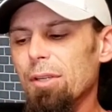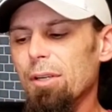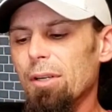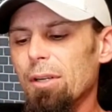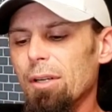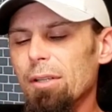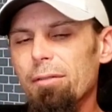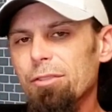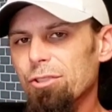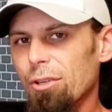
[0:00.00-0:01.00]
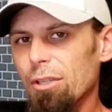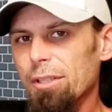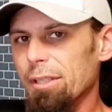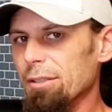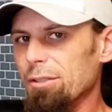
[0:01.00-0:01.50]

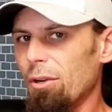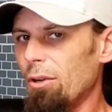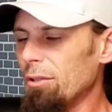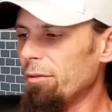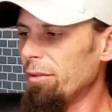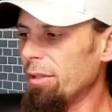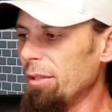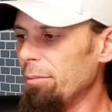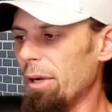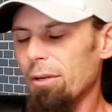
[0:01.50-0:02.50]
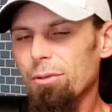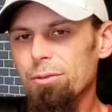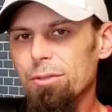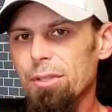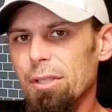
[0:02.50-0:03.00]
11Charlie gets all of the
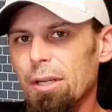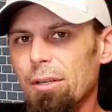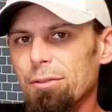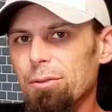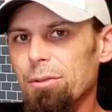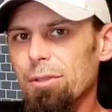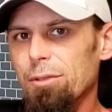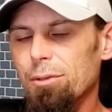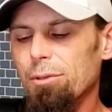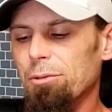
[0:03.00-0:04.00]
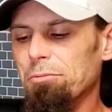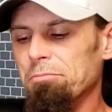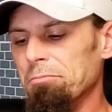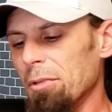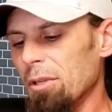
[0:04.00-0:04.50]
barrels, and I'll do a little